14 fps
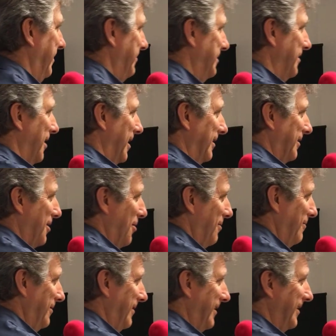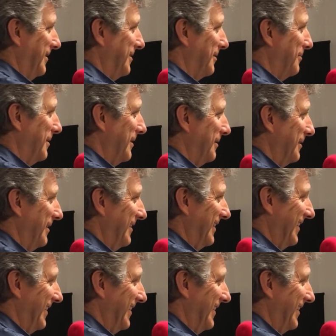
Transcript: If it's not COVID, then it's the weather.